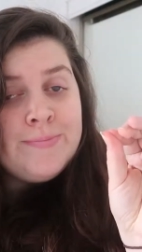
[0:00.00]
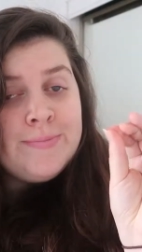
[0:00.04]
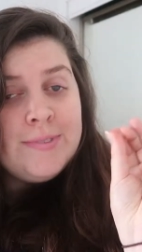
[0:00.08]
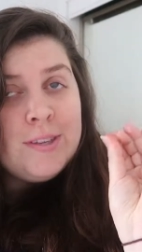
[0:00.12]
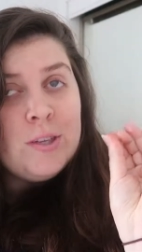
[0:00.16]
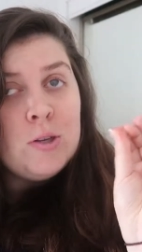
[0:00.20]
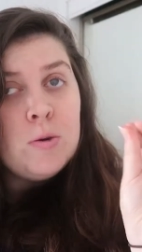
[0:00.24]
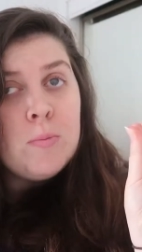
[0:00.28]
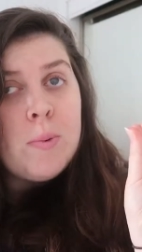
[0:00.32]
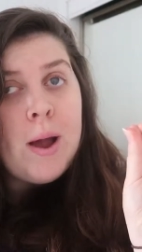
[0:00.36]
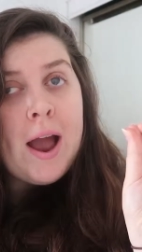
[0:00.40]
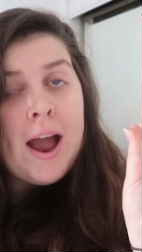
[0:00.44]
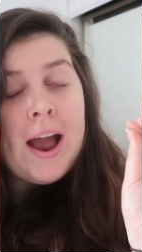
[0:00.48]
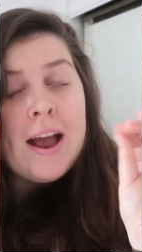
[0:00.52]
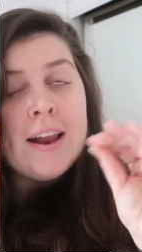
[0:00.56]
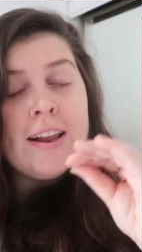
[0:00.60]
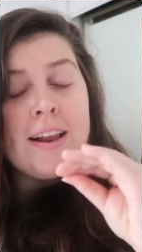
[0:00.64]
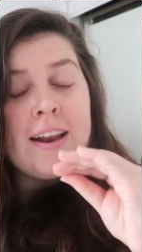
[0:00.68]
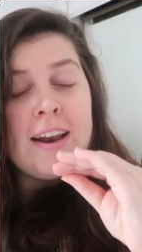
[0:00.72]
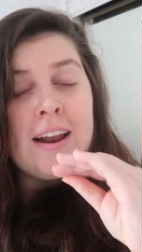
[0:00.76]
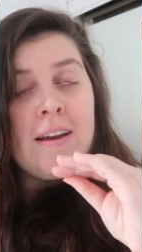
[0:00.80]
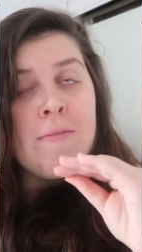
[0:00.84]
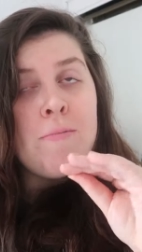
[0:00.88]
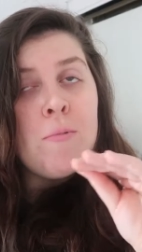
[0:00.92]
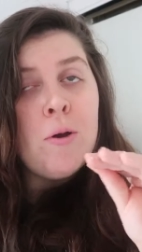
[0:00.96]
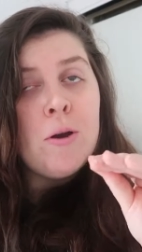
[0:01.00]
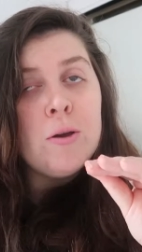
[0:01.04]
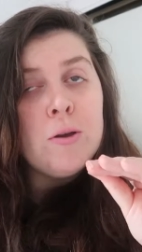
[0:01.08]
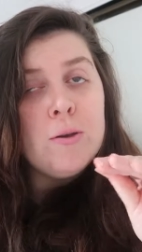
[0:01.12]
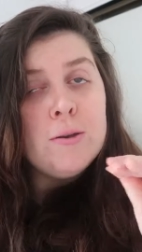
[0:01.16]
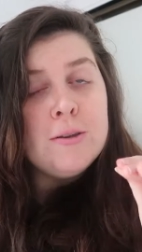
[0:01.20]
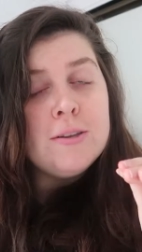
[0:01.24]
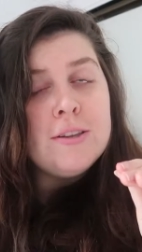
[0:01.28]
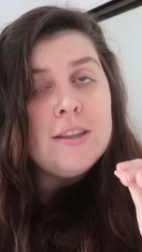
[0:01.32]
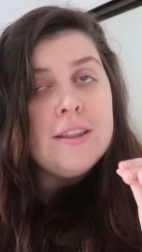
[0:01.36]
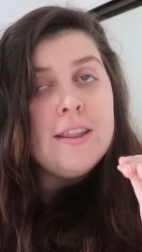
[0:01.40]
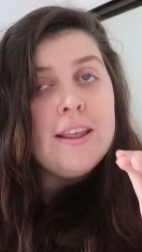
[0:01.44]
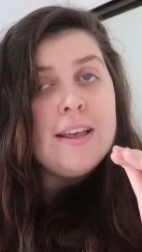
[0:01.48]
so bad and I'm not
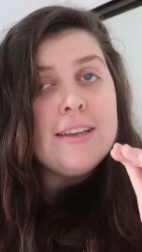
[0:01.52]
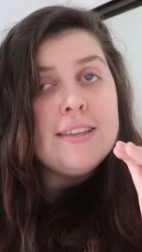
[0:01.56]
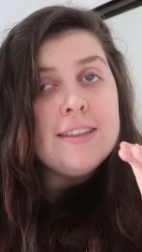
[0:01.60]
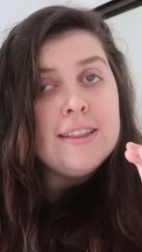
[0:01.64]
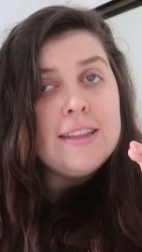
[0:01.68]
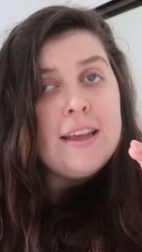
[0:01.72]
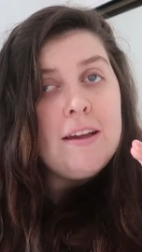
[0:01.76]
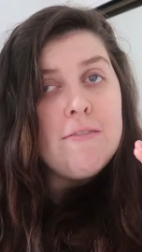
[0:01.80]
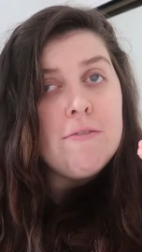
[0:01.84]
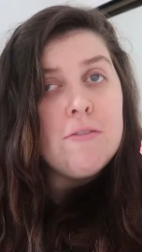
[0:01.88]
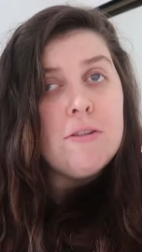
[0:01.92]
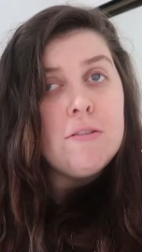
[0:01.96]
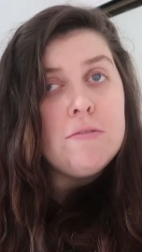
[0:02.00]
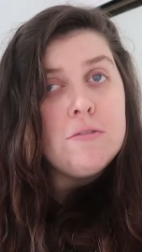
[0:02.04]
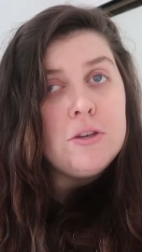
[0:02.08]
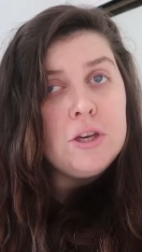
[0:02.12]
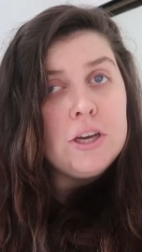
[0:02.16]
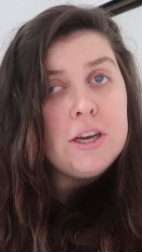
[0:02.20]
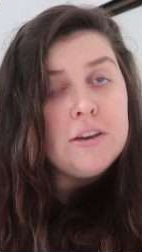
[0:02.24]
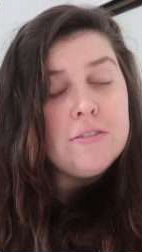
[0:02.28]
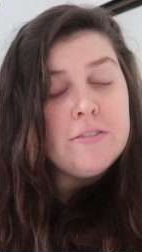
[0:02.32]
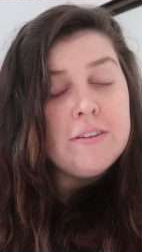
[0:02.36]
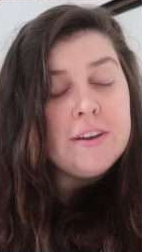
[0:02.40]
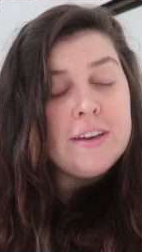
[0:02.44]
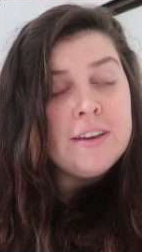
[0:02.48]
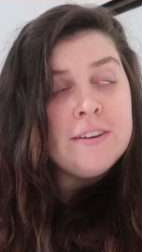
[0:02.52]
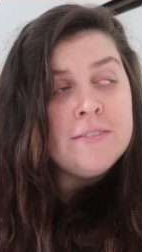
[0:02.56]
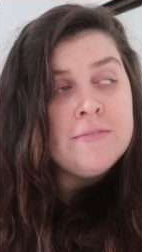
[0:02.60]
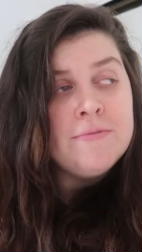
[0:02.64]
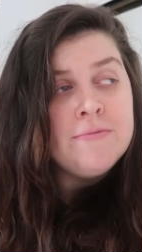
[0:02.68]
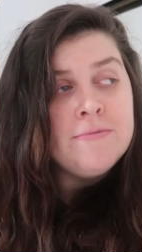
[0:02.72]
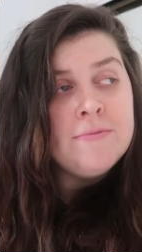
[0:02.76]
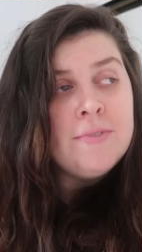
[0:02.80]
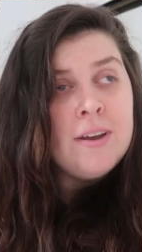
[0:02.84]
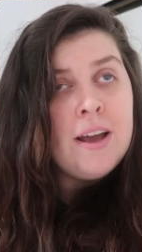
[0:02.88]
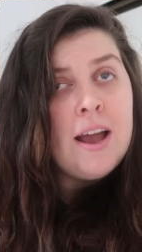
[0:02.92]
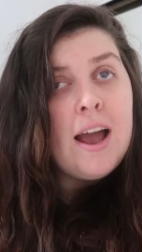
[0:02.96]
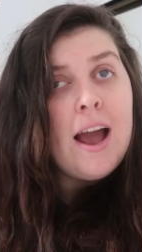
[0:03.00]
used to this level of chafing
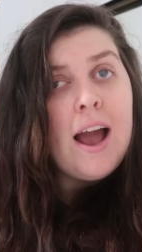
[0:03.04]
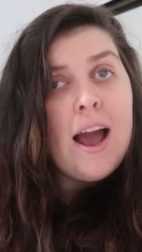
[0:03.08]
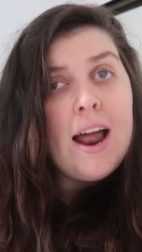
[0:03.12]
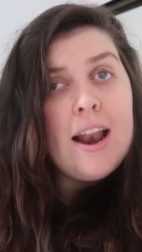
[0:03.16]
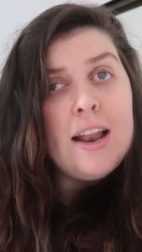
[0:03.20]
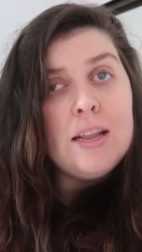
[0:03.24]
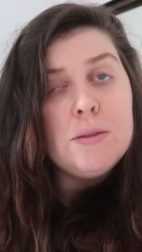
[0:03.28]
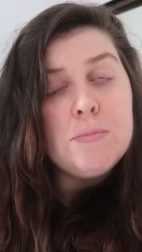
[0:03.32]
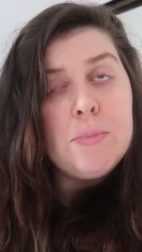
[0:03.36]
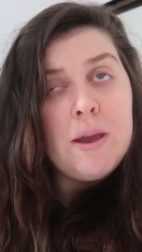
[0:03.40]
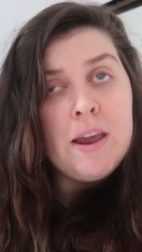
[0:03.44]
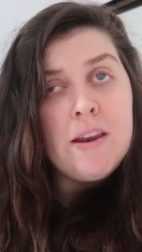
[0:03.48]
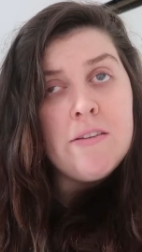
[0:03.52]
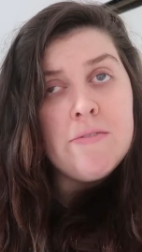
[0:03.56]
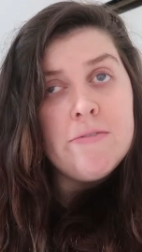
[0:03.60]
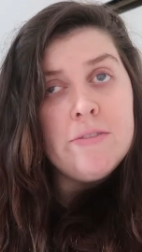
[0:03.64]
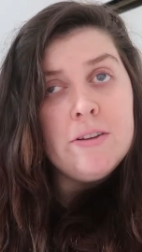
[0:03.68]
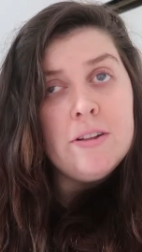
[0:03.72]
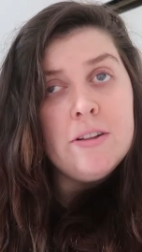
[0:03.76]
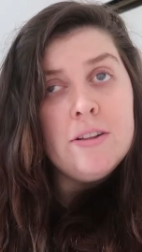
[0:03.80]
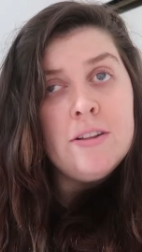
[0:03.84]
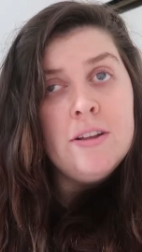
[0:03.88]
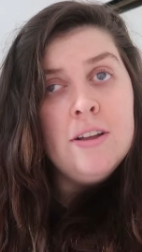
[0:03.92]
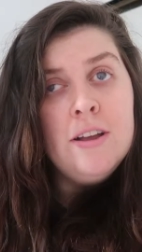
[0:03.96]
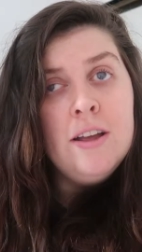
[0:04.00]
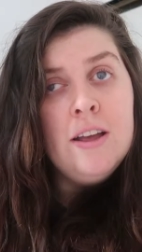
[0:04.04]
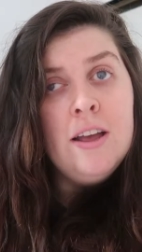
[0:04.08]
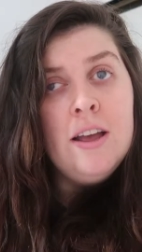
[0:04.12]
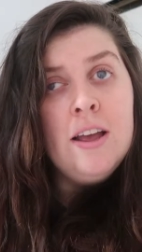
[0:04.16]
and it's painful.